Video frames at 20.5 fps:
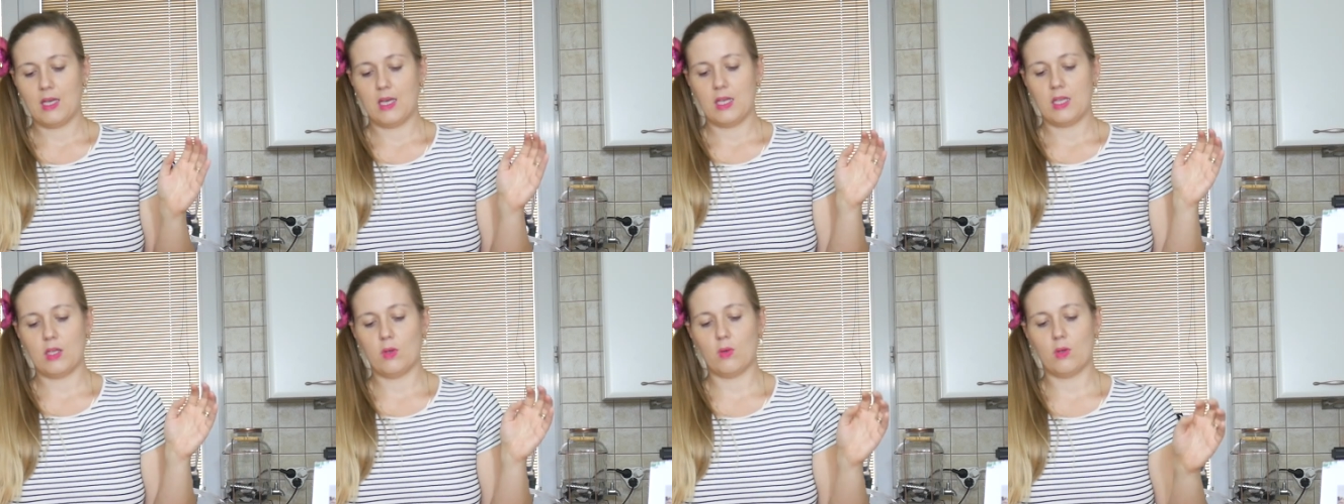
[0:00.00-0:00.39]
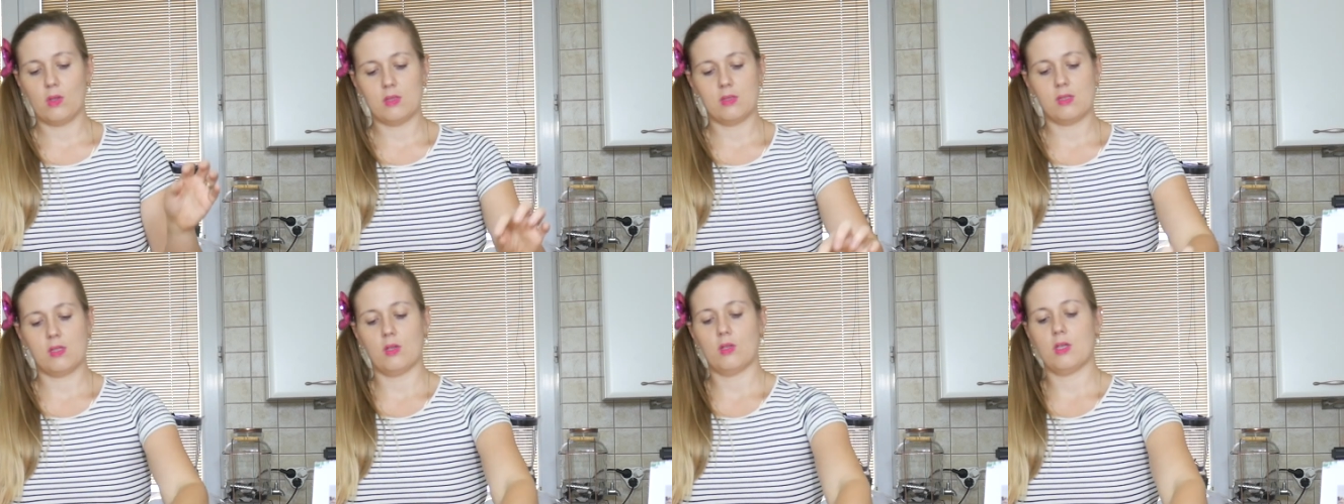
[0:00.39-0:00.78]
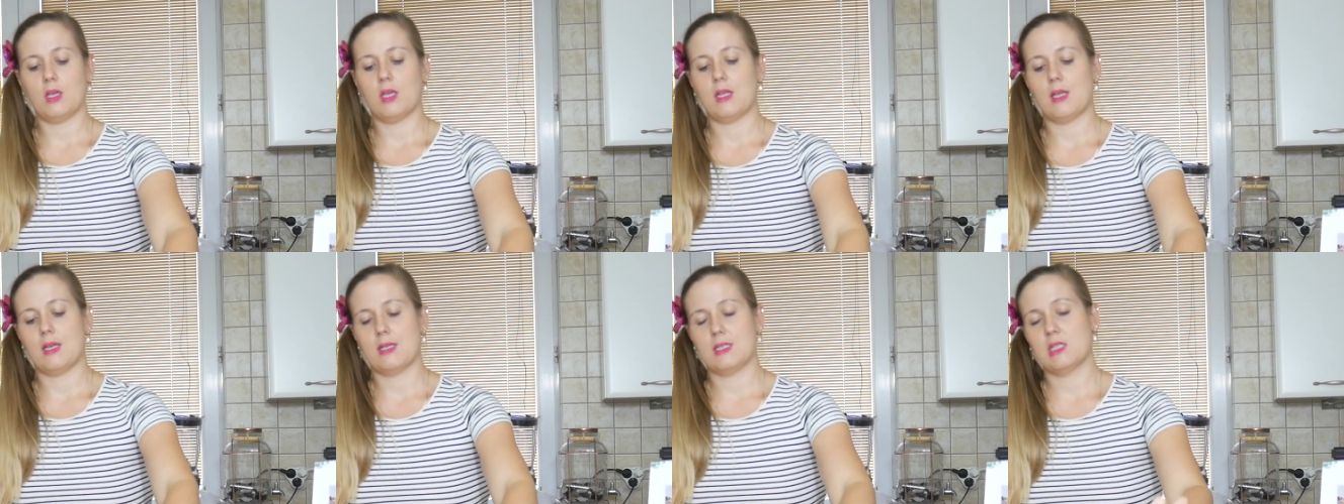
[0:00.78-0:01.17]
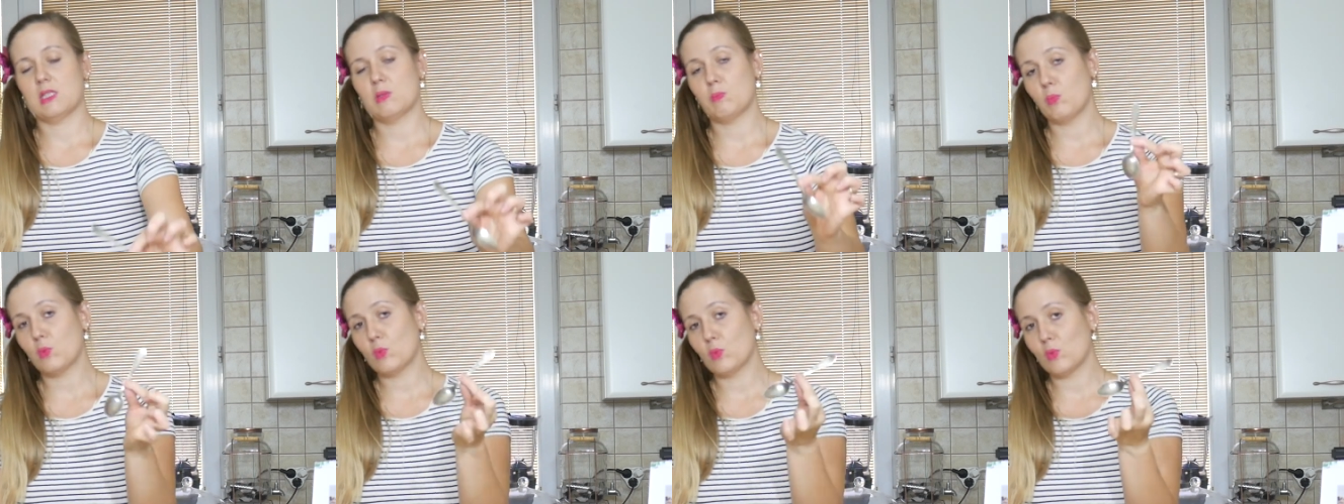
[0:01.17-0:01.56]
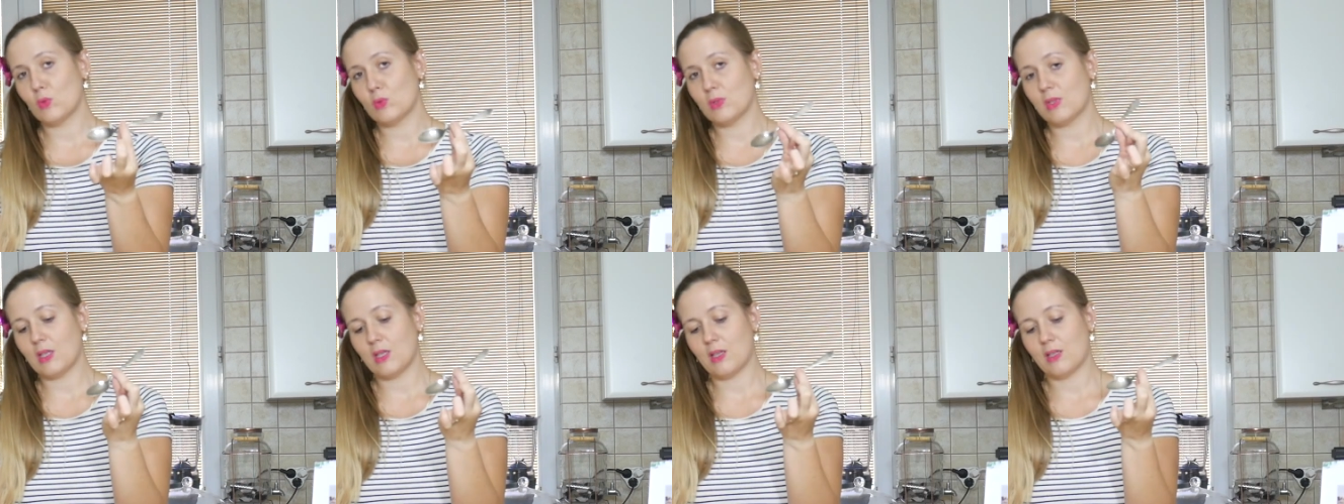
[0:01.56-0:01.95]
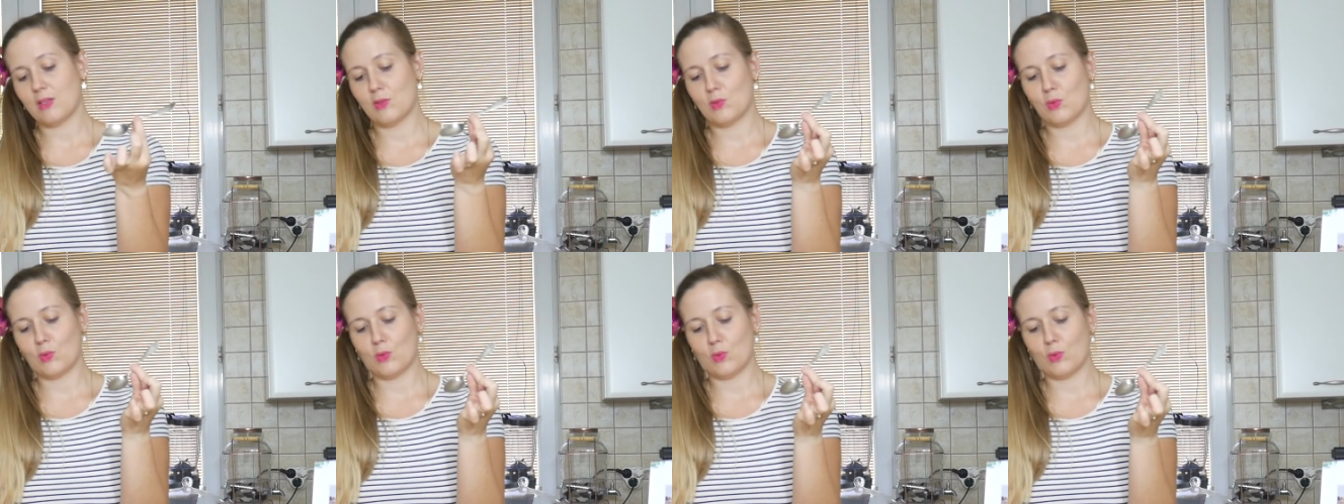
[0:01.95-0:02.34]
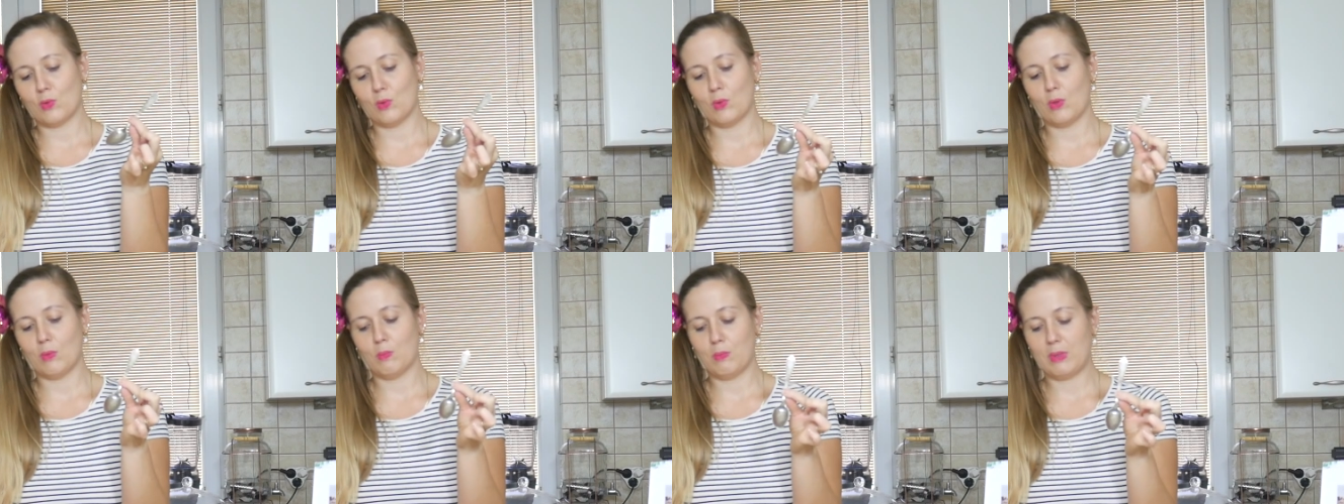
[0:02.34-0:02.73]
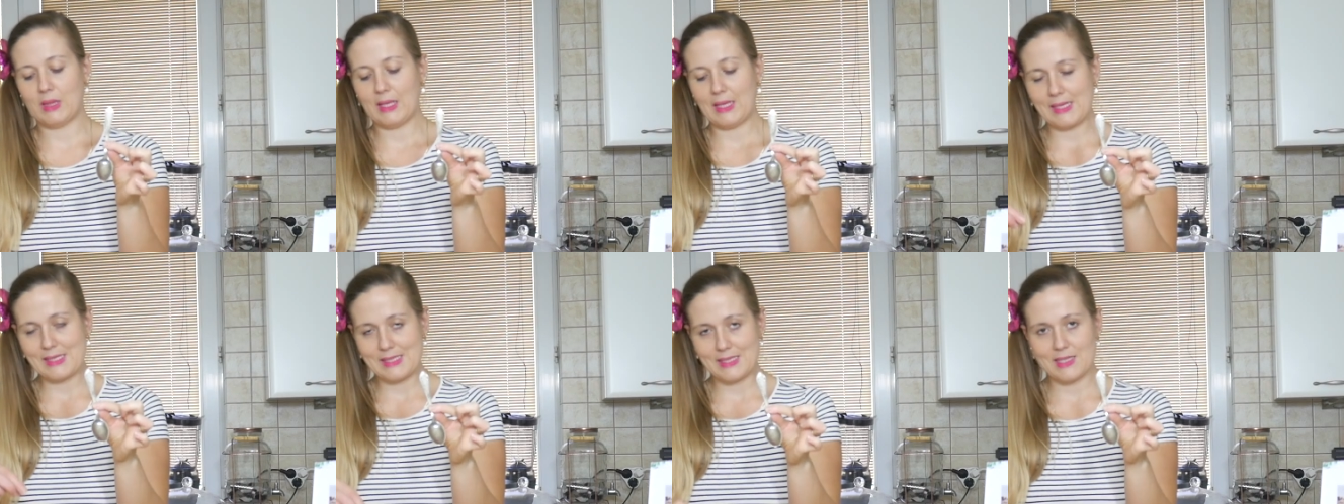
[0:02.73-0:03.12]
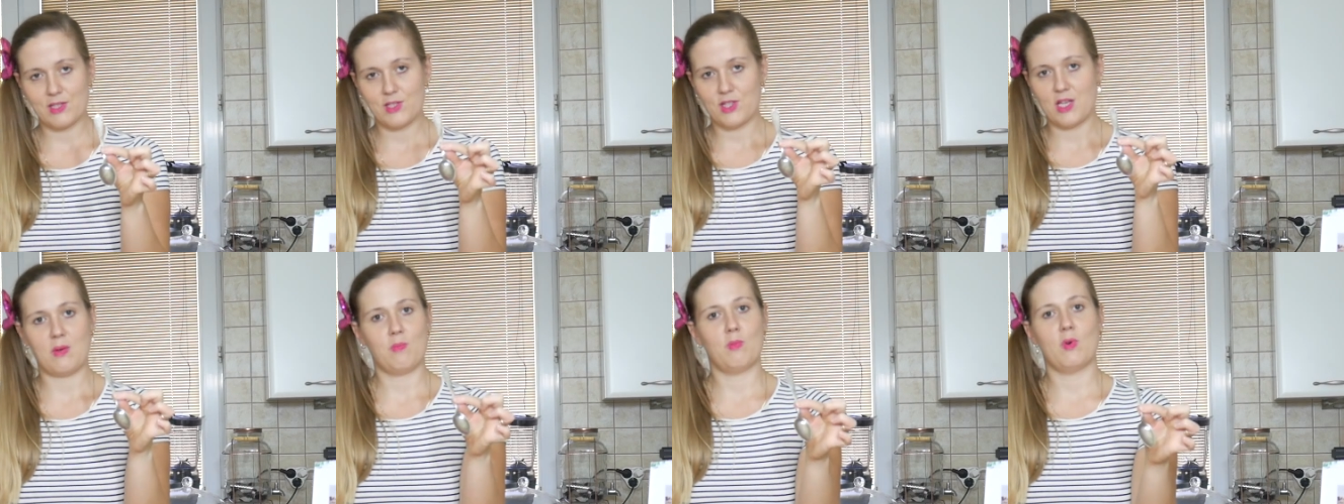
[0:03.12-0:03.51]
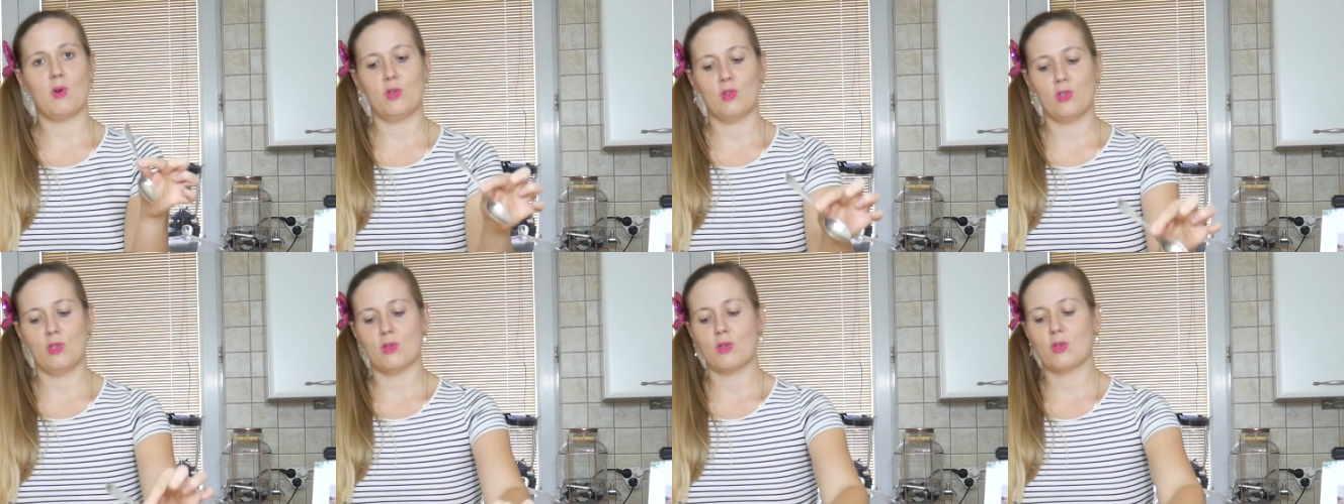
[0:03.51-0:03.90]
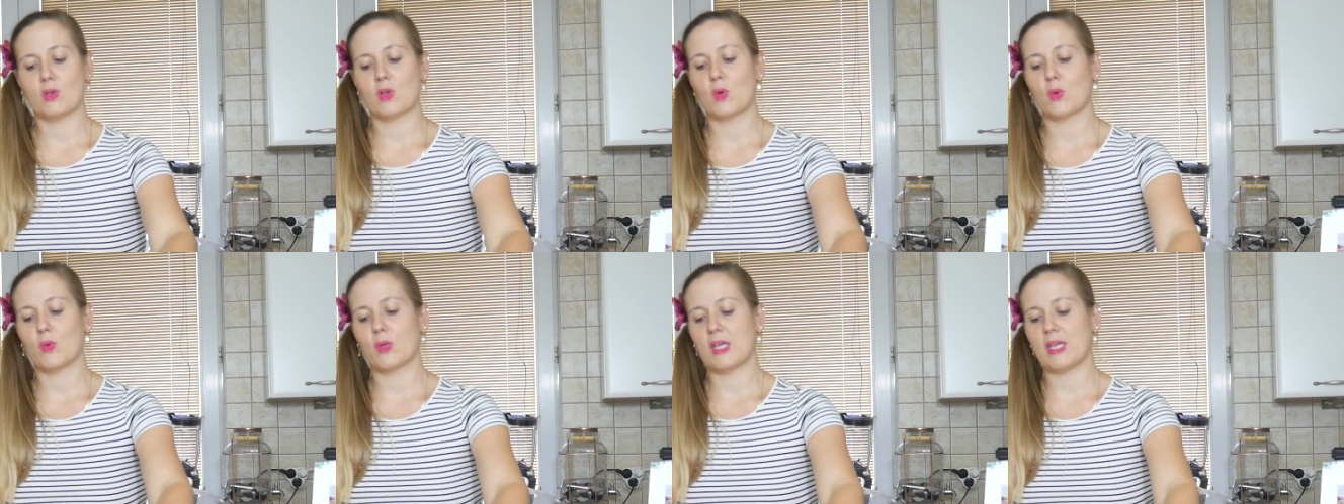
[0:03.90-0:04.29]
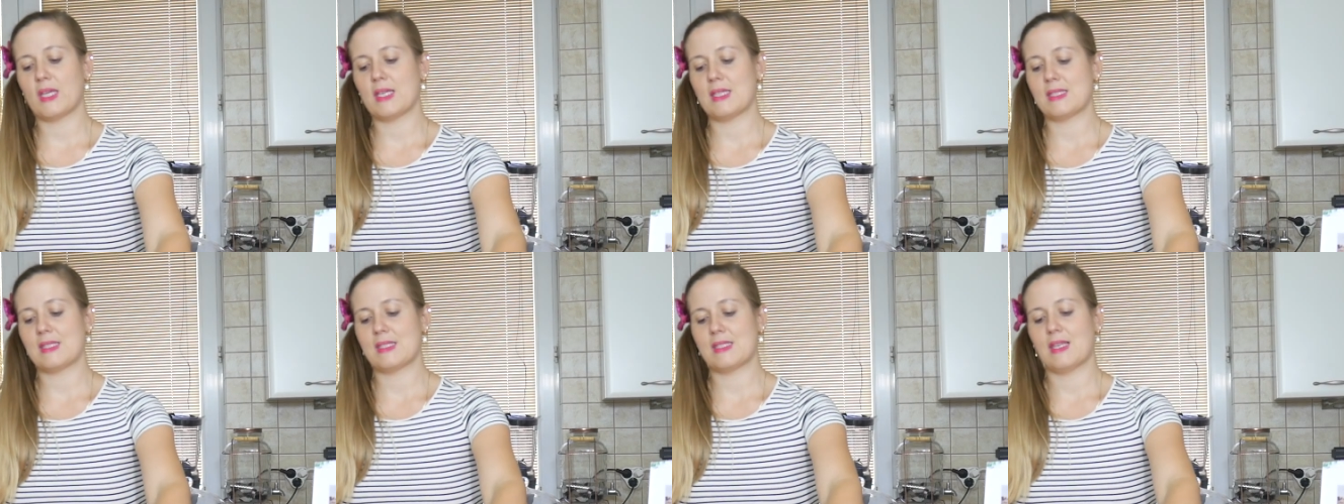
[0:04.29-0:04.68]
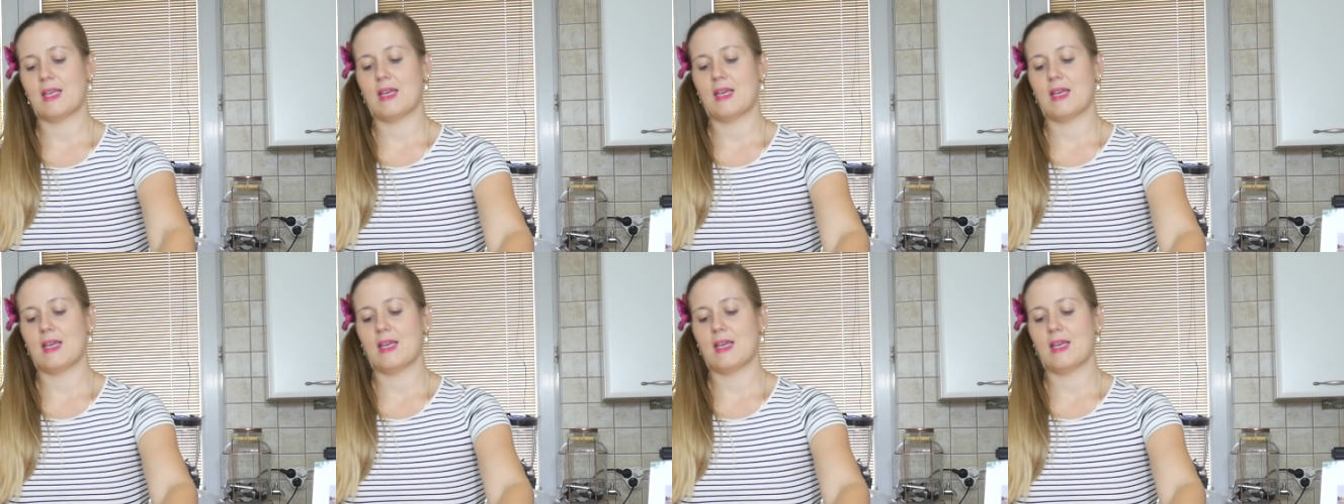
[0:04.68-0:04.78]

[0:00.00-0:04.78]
You also need a spoon to place the jam on your cookies,